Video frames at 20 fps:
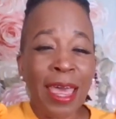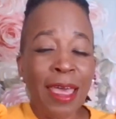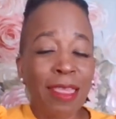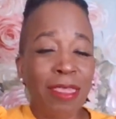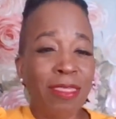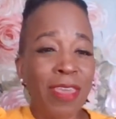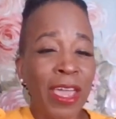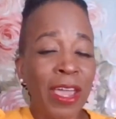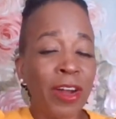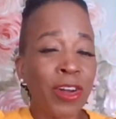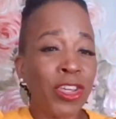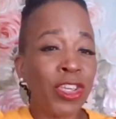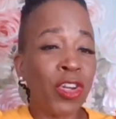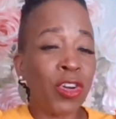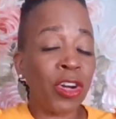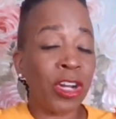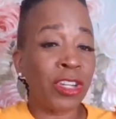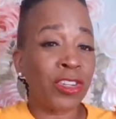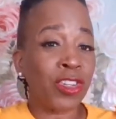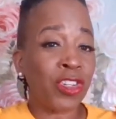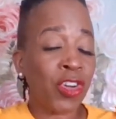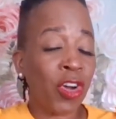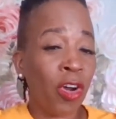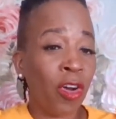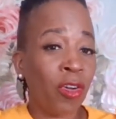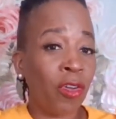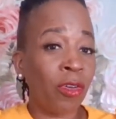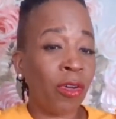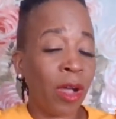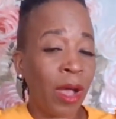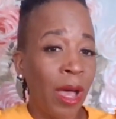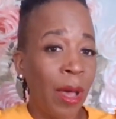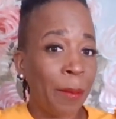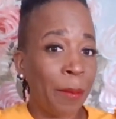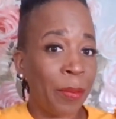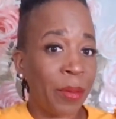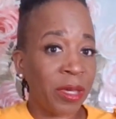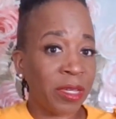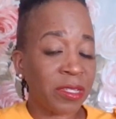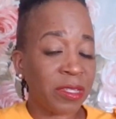They're your internal
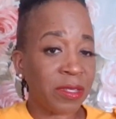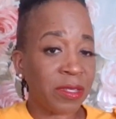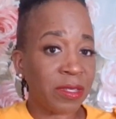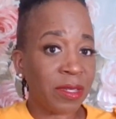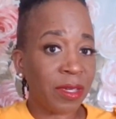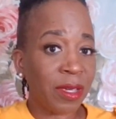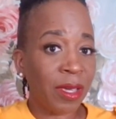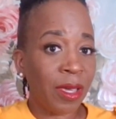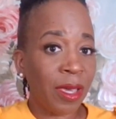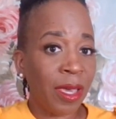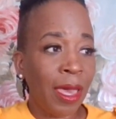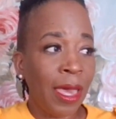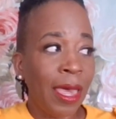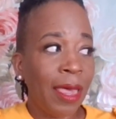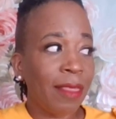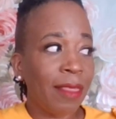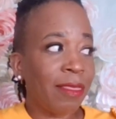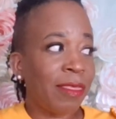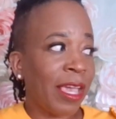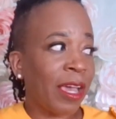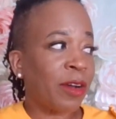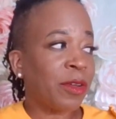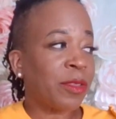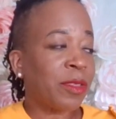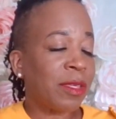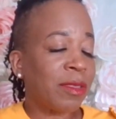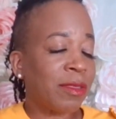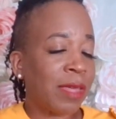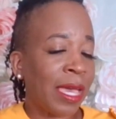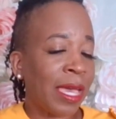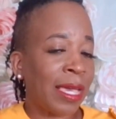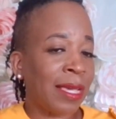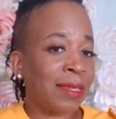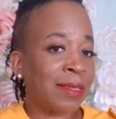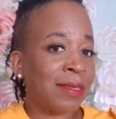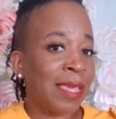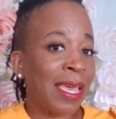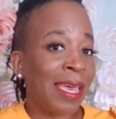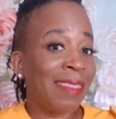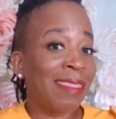compass. They're the
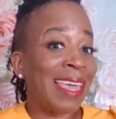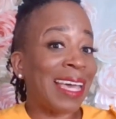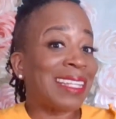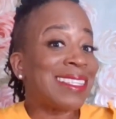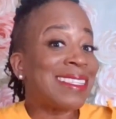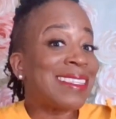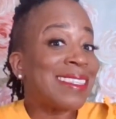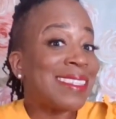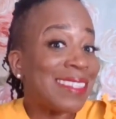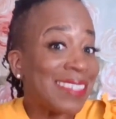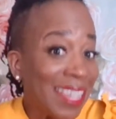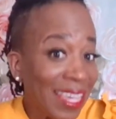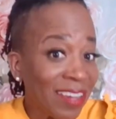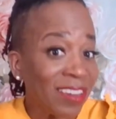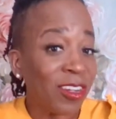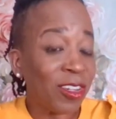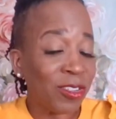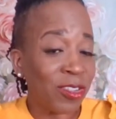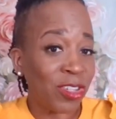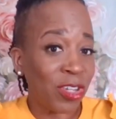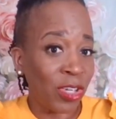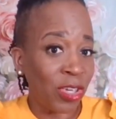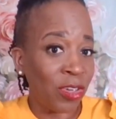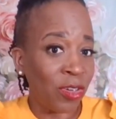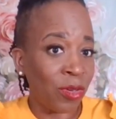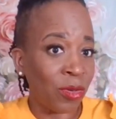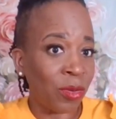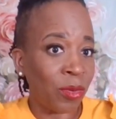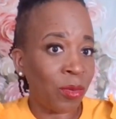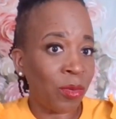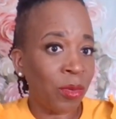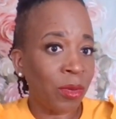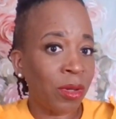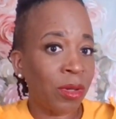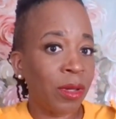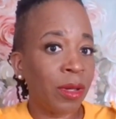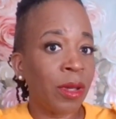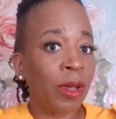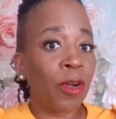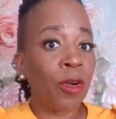things that signal to you
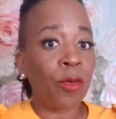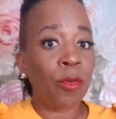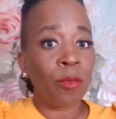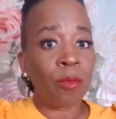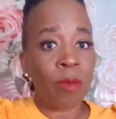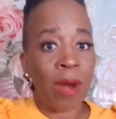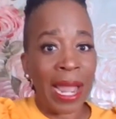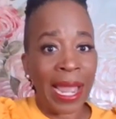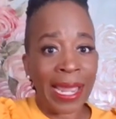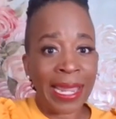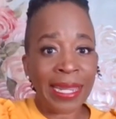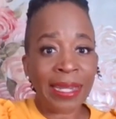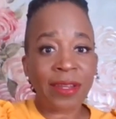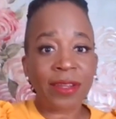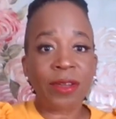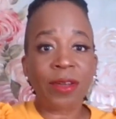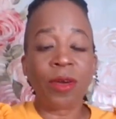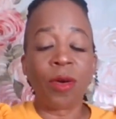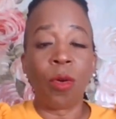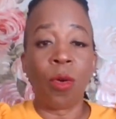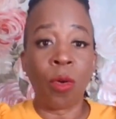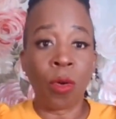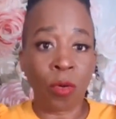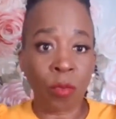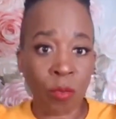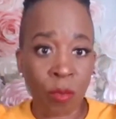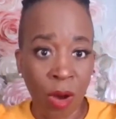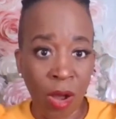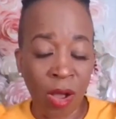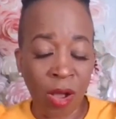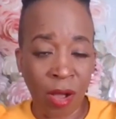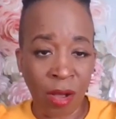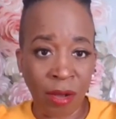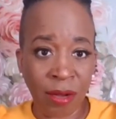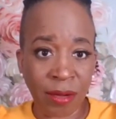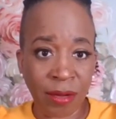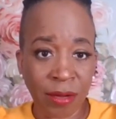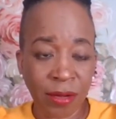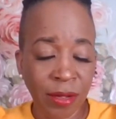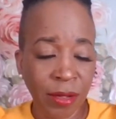right or
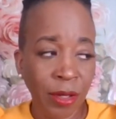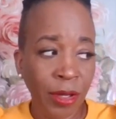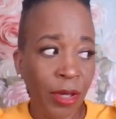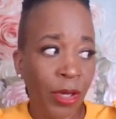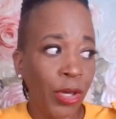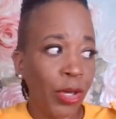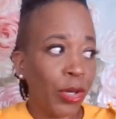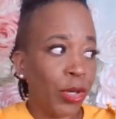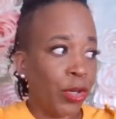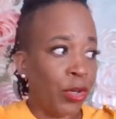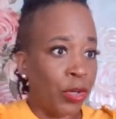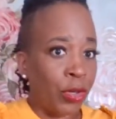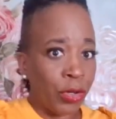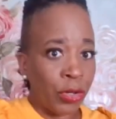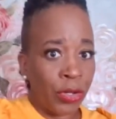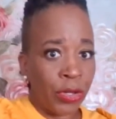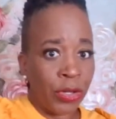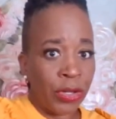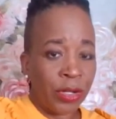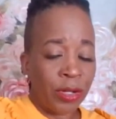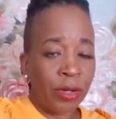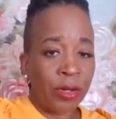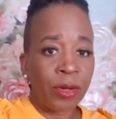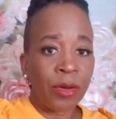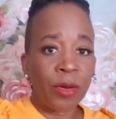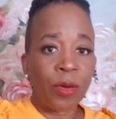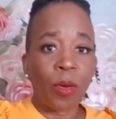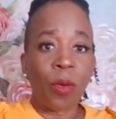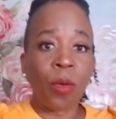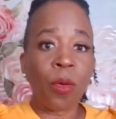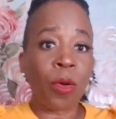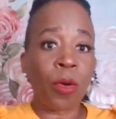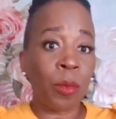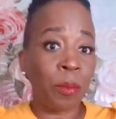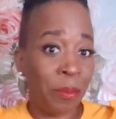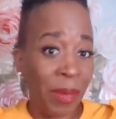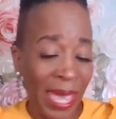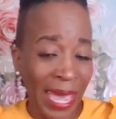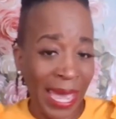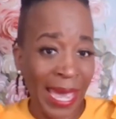wrong, good or
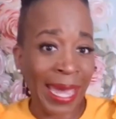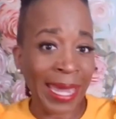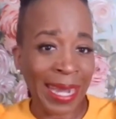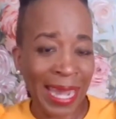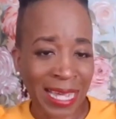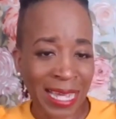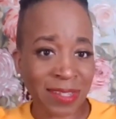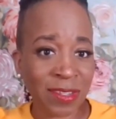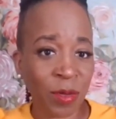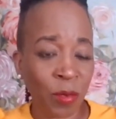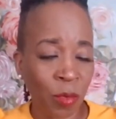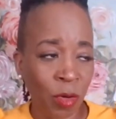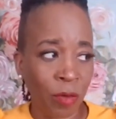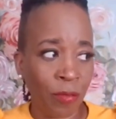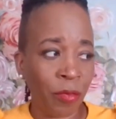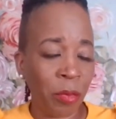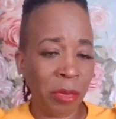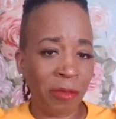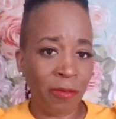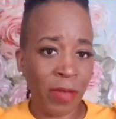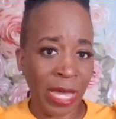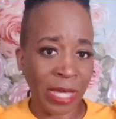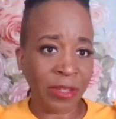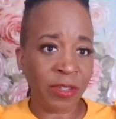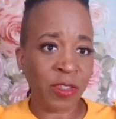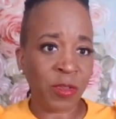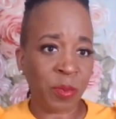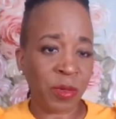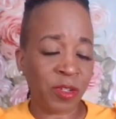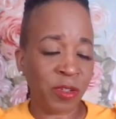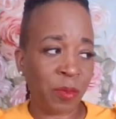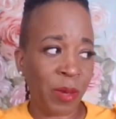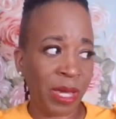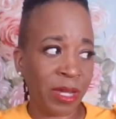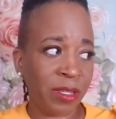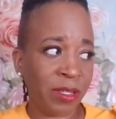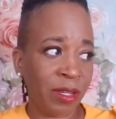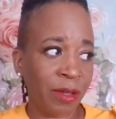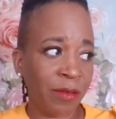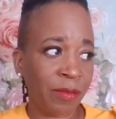bad, as it were, from a values
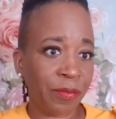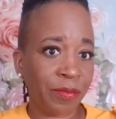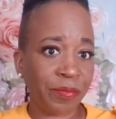perspective.